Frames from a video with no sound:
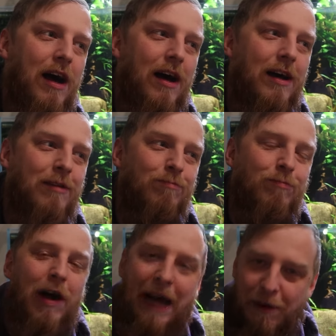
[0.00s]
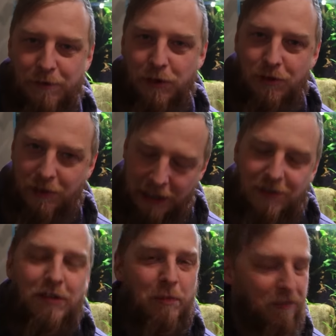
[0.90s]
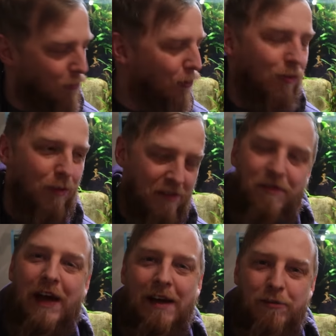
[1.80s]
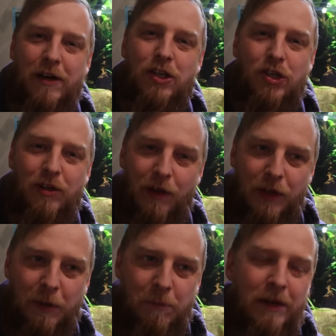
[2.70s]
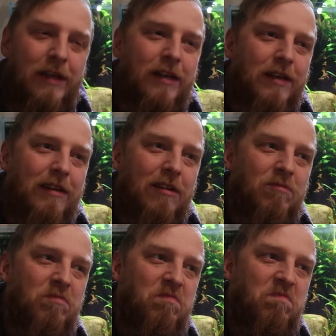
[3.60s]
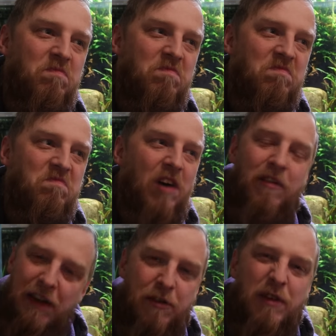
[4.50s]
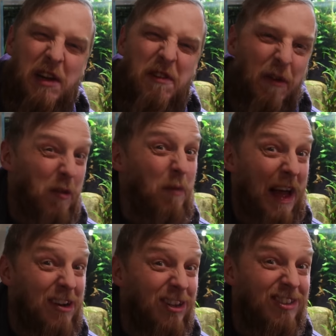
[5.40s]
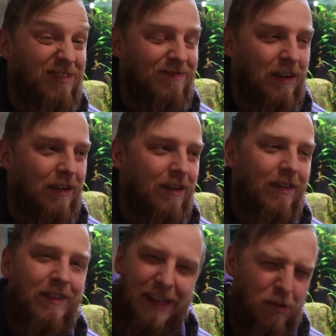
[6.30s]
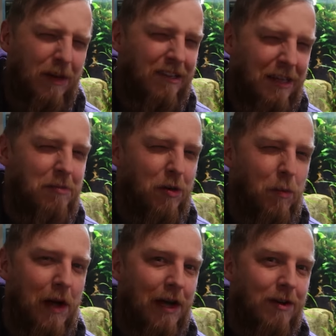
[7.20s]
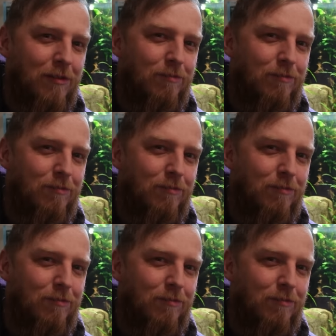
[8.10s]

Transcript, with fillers: Um, I have used heaters before with that function on them. I've never really found them that good. This one seems to work